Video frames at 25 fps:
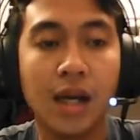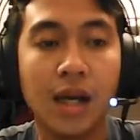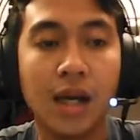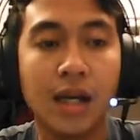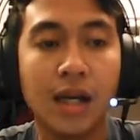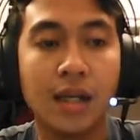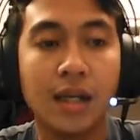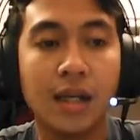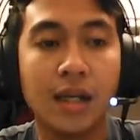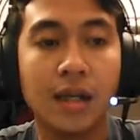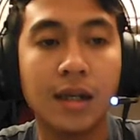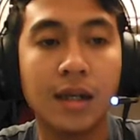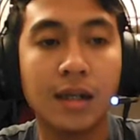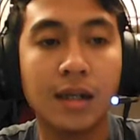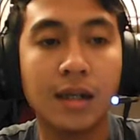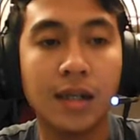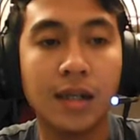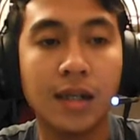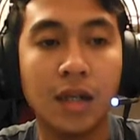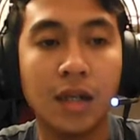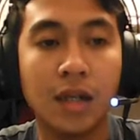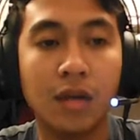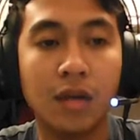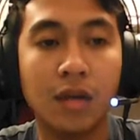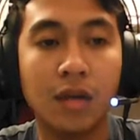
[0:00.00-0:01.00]

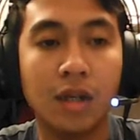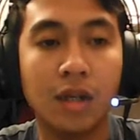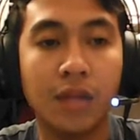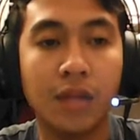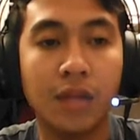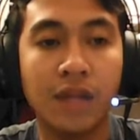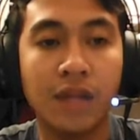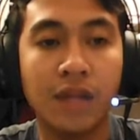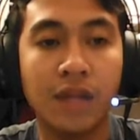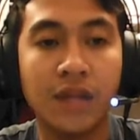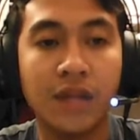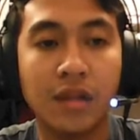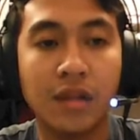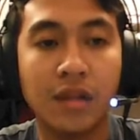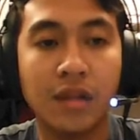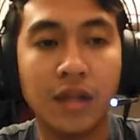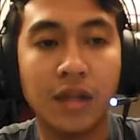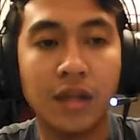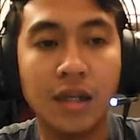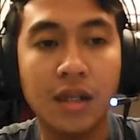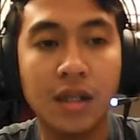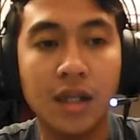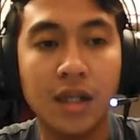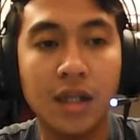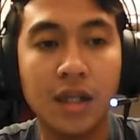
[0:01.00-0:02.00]
cellular manufacturing
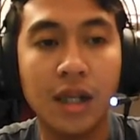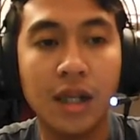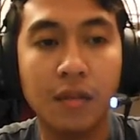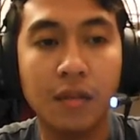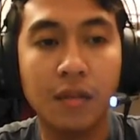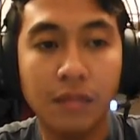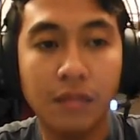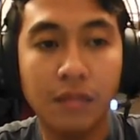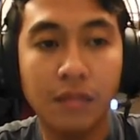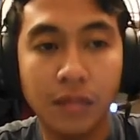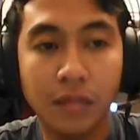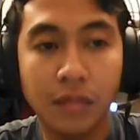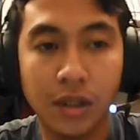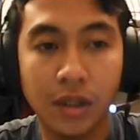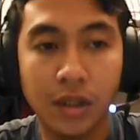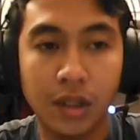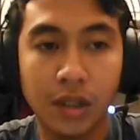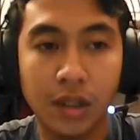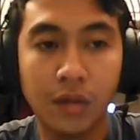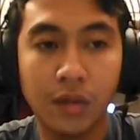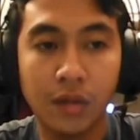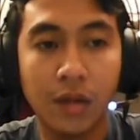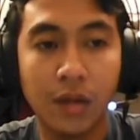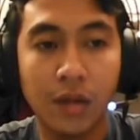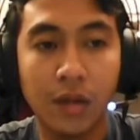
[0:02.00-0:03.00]

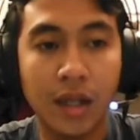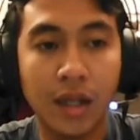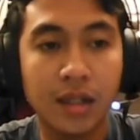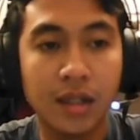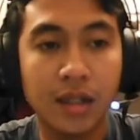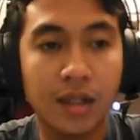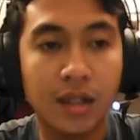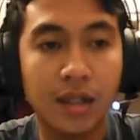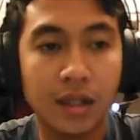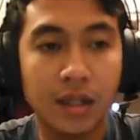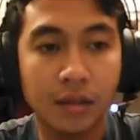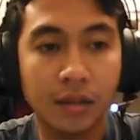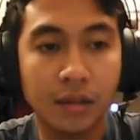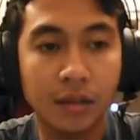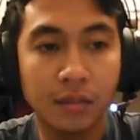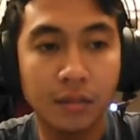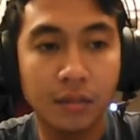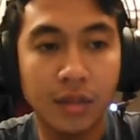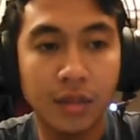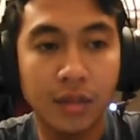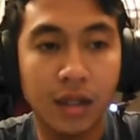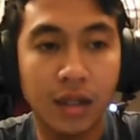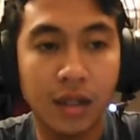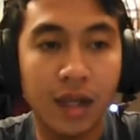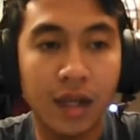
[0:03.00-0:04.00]
U-line system,
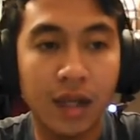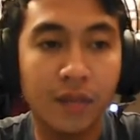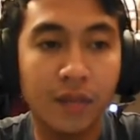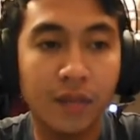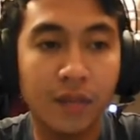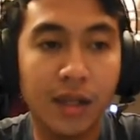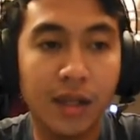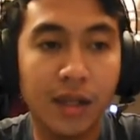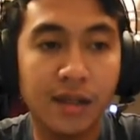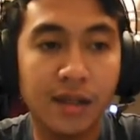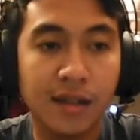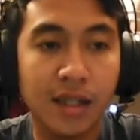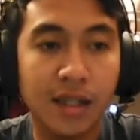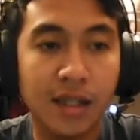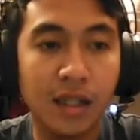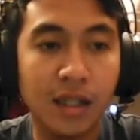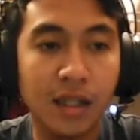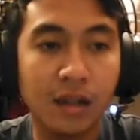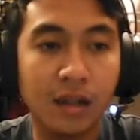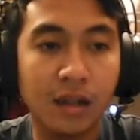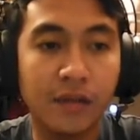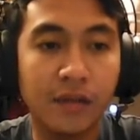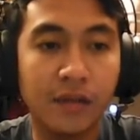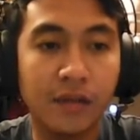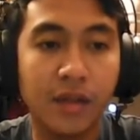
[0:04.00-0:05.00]
line balancing,
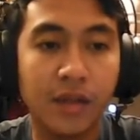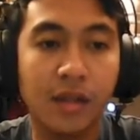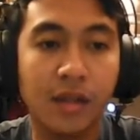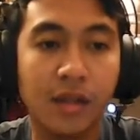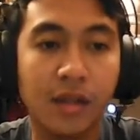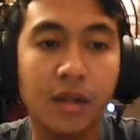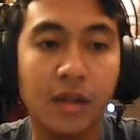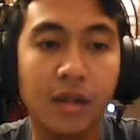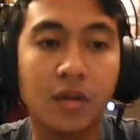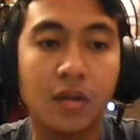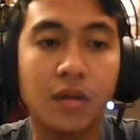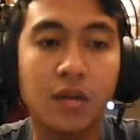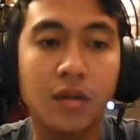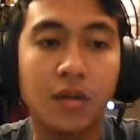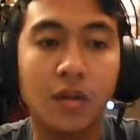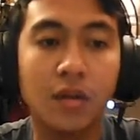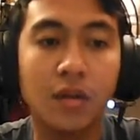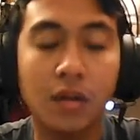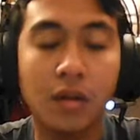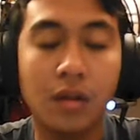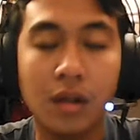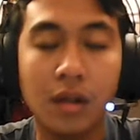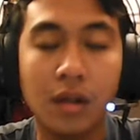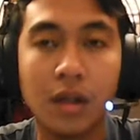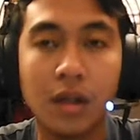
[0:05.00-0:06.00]
inventory control,
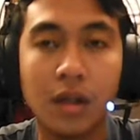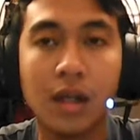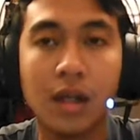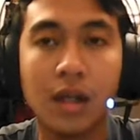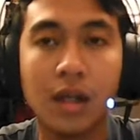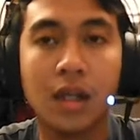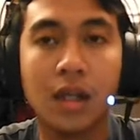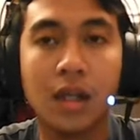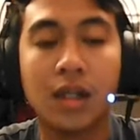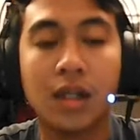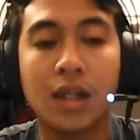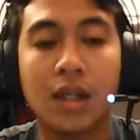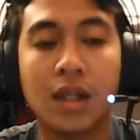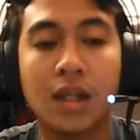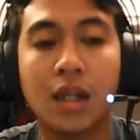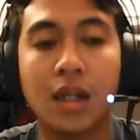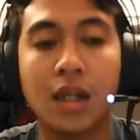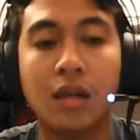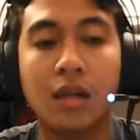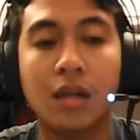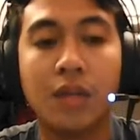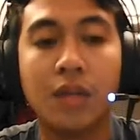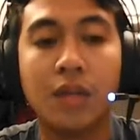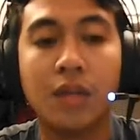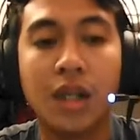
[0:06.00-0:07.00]
single
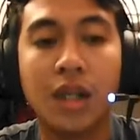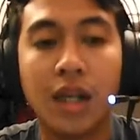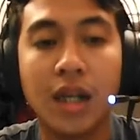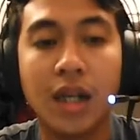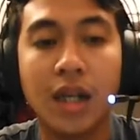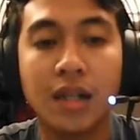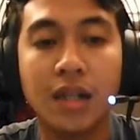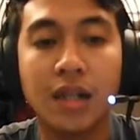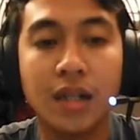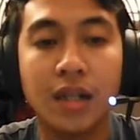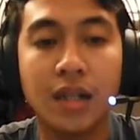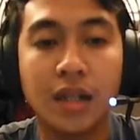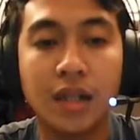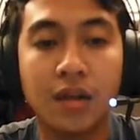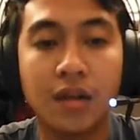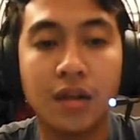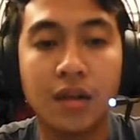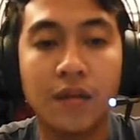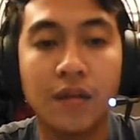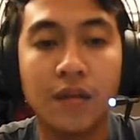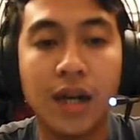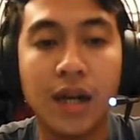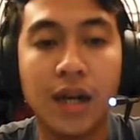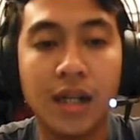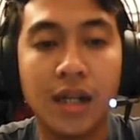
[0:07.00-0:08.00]
minute exchange of
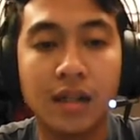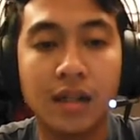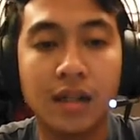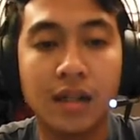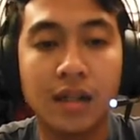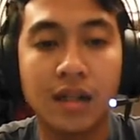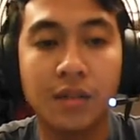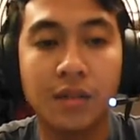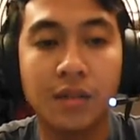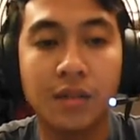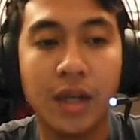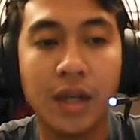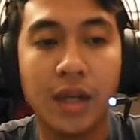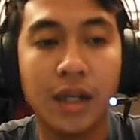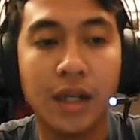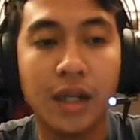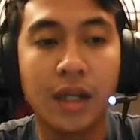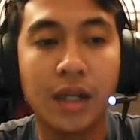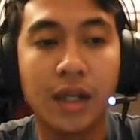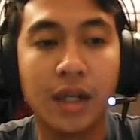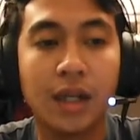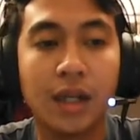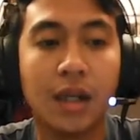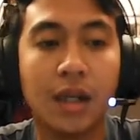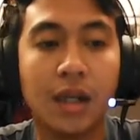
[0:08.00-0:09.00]
dice
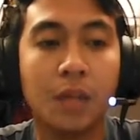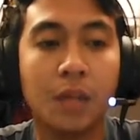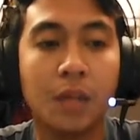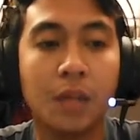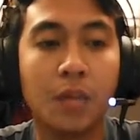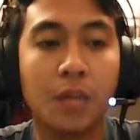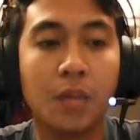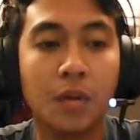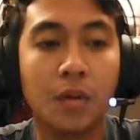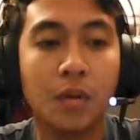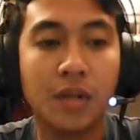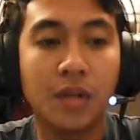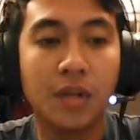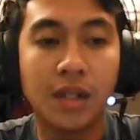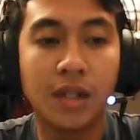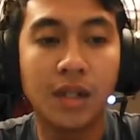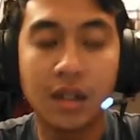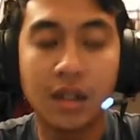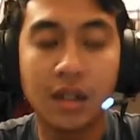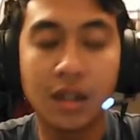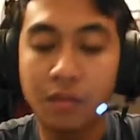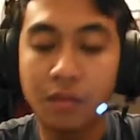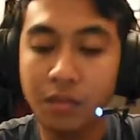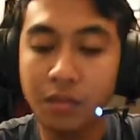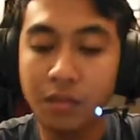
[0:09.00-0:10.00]
full system
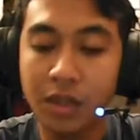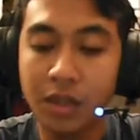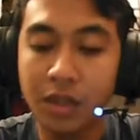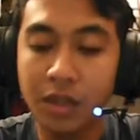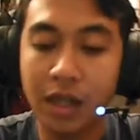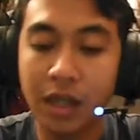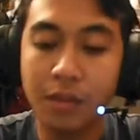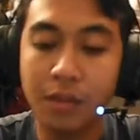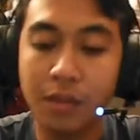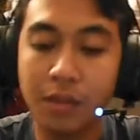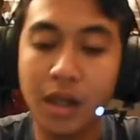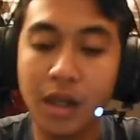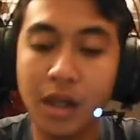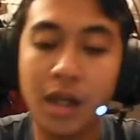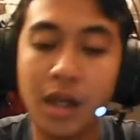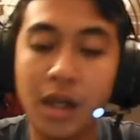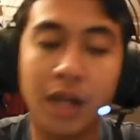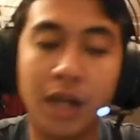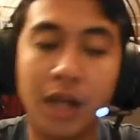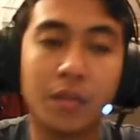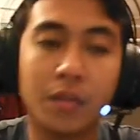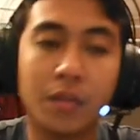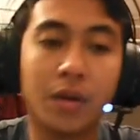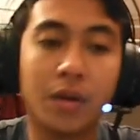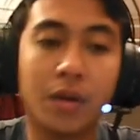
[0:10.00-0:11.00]
Kanban, and
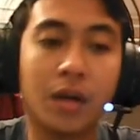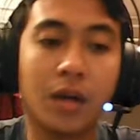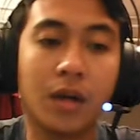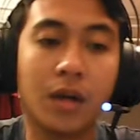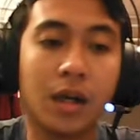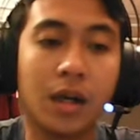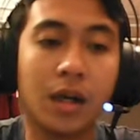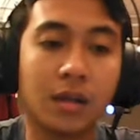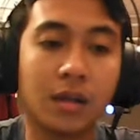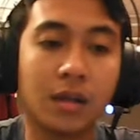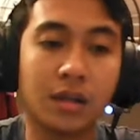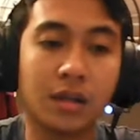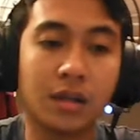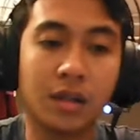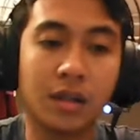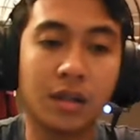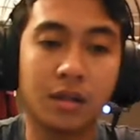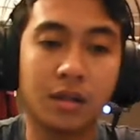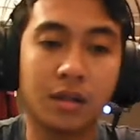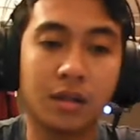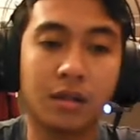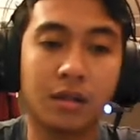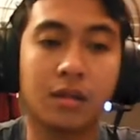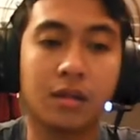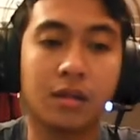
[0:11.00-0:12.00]
production
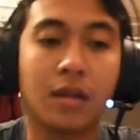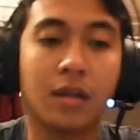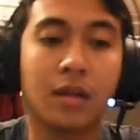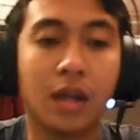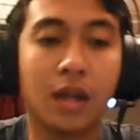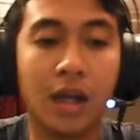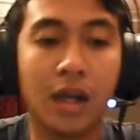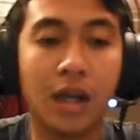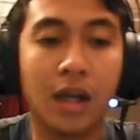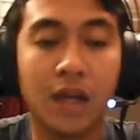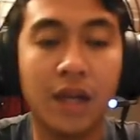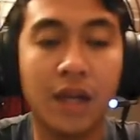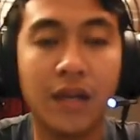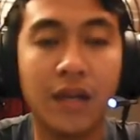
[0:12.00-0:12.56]
leveling.